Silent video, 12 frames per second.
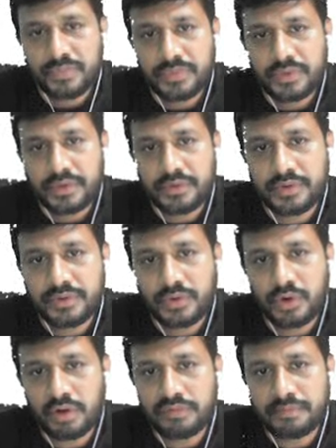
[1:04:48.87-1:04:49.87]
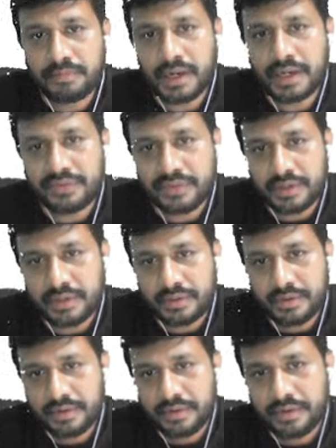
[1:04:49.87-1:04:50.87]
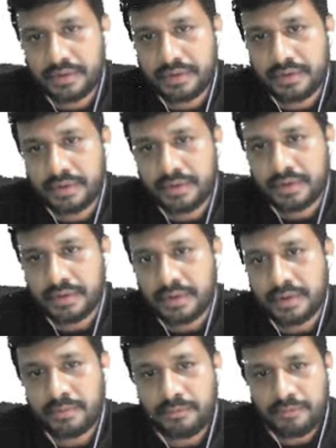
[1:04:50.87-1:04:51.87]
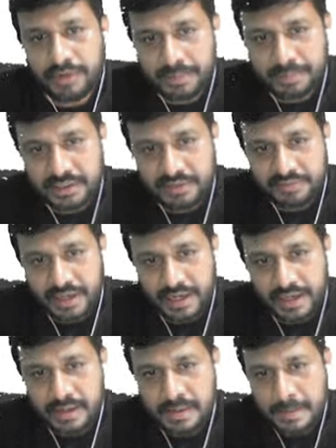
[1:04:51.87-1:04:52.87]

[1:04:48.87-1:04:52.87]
This is u of minus n. What happens if I add?